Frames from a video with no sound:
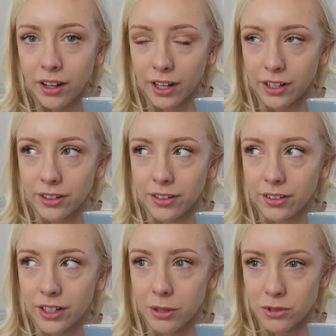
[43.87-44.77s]

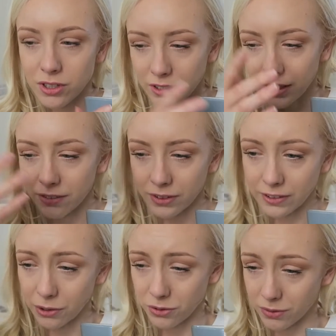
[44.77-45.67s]
and it was just
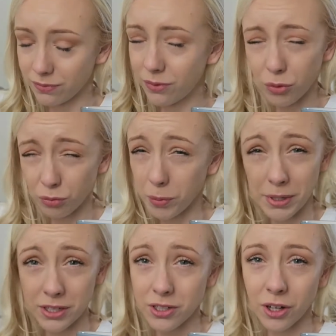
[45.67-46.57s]
leaving loads of
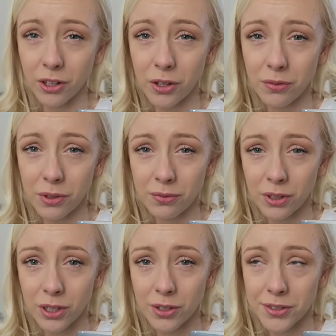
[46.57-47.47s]
rubbish all over the
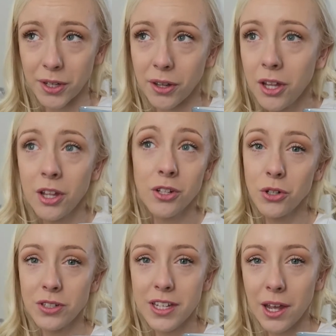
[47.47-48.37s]
floor, so I
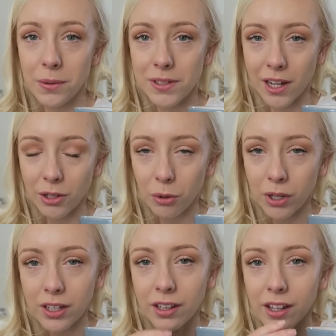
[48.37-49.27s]
chucked it outside
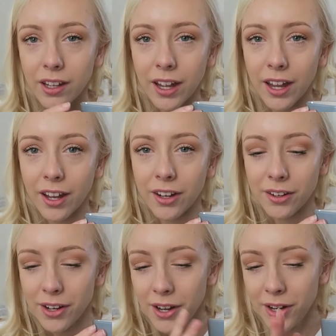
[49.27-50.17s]
quickly
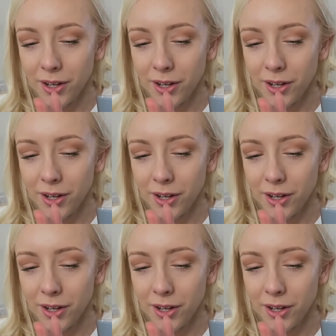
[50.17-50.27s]
and